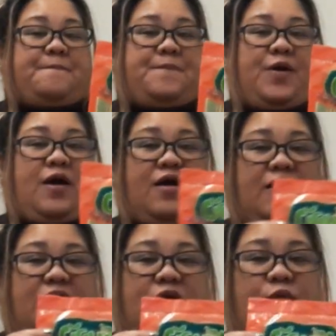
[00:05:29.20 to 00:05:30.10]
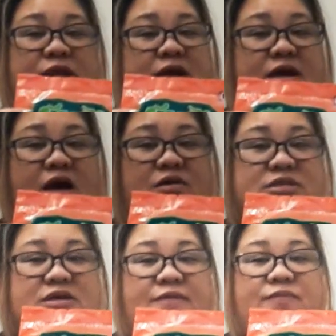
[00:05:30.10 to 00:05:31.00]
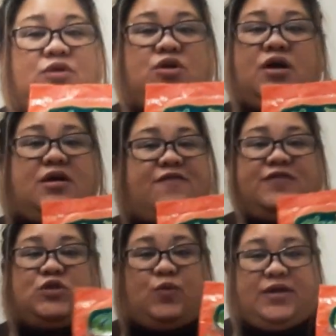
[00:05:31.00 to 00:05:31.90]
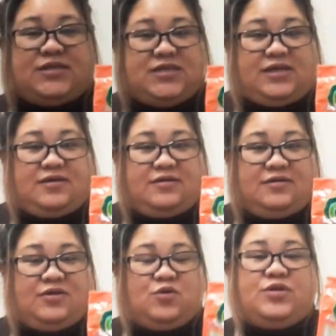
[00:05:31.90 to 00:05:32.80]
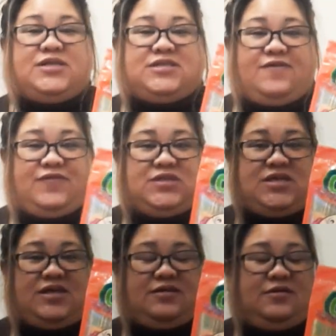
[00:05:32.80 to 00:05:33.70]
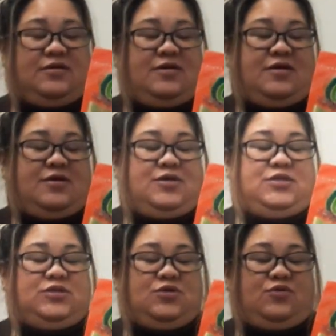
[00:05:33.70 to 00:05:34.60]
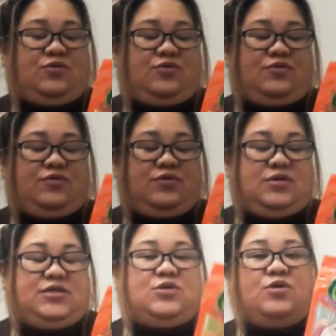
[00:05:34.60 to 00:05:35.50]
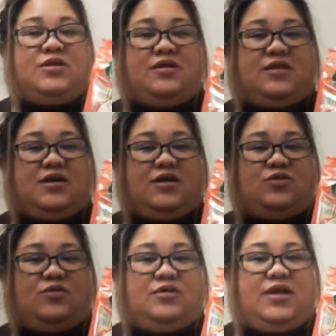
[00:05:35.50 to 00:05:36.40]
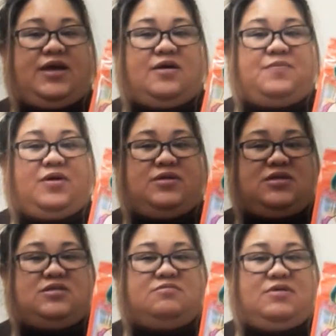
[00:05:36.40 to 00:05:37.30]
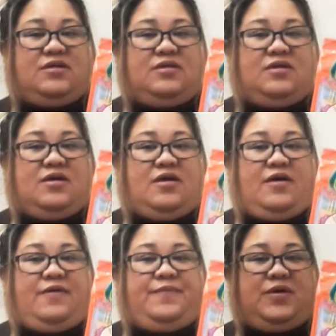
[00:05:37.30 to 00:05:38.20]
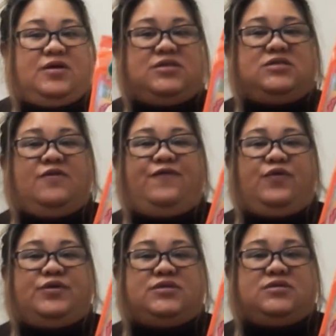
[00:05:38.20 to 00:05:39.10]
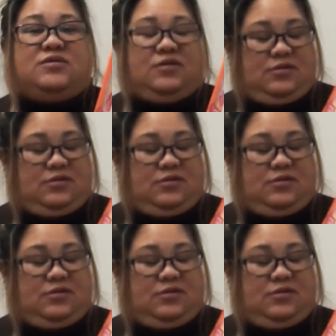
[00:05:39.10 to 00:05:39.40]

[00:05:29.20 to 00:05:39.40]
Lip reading: But when I count them, they're not even 20. They're only 17. So that's the only thing I don't like about this one, because it's a false